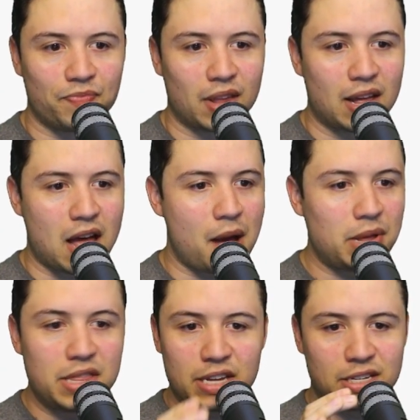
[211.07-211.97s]
I mean,
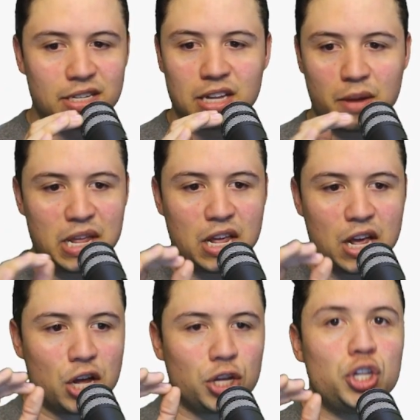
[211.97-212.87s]
this is going to be
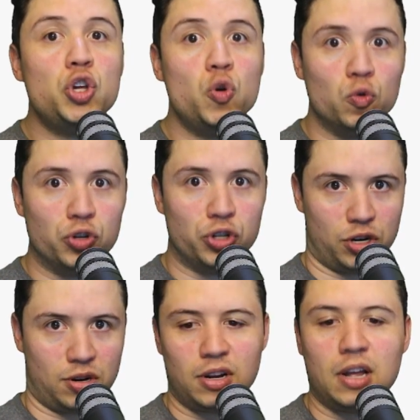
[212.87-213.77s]
huge.
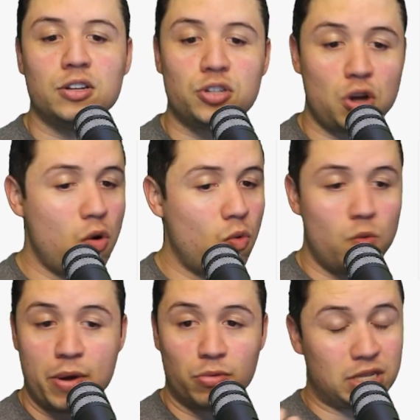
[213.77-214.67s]
So we
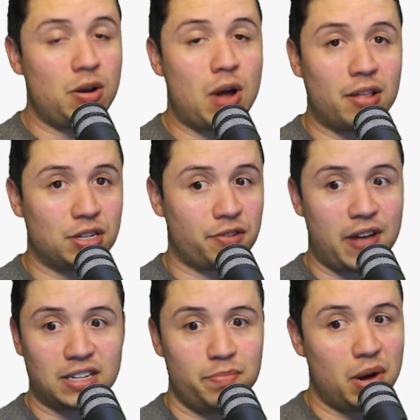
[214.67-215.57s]
will see how this affects
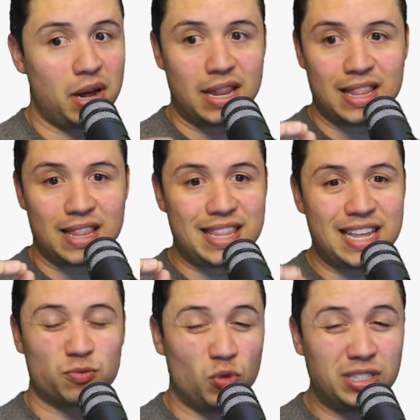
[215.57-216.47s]
it, but this
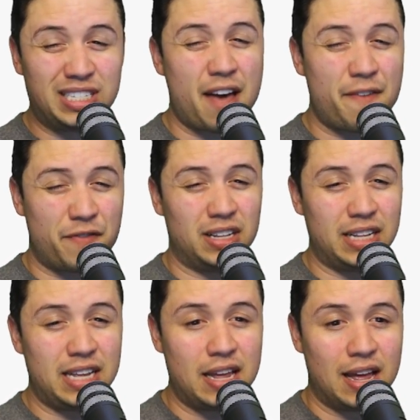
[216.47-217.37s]
will
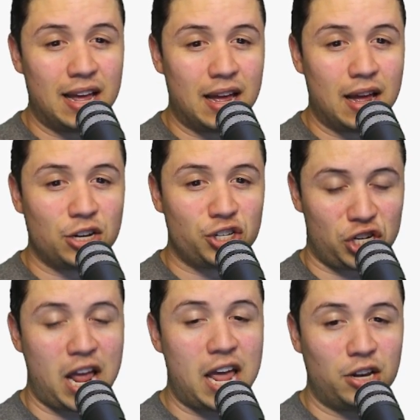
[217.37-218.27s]
definitely
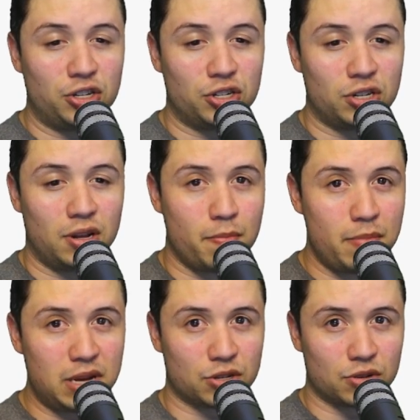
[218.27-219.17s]
change
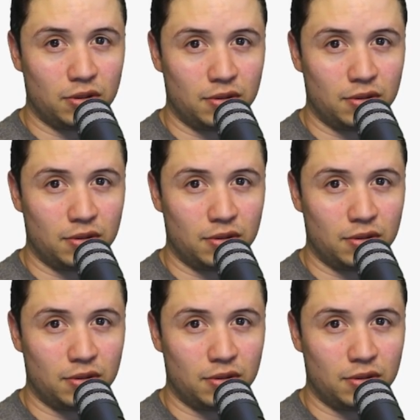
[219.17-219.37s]
Mystical.